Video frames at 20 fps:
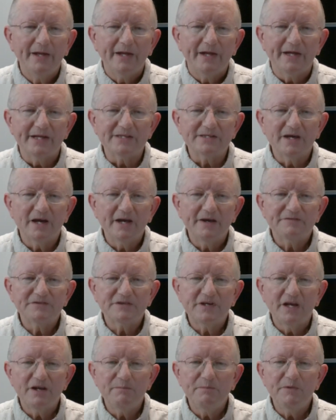As I have
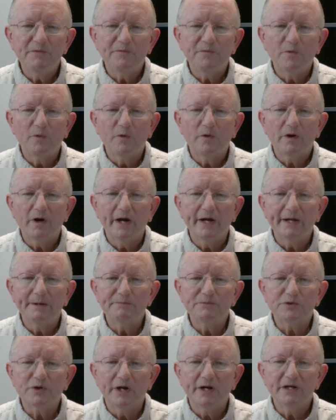stated before, I
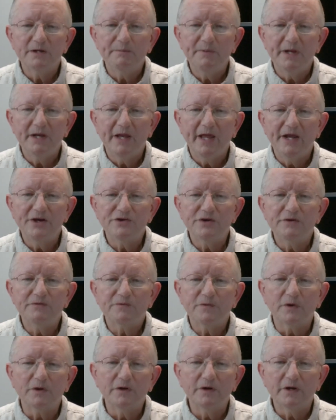am trying to be an agent
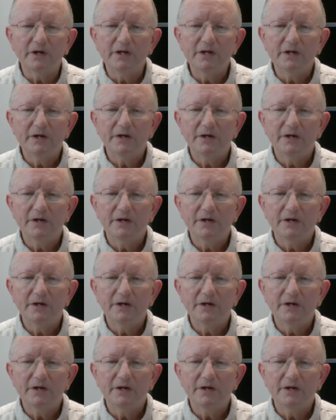for good,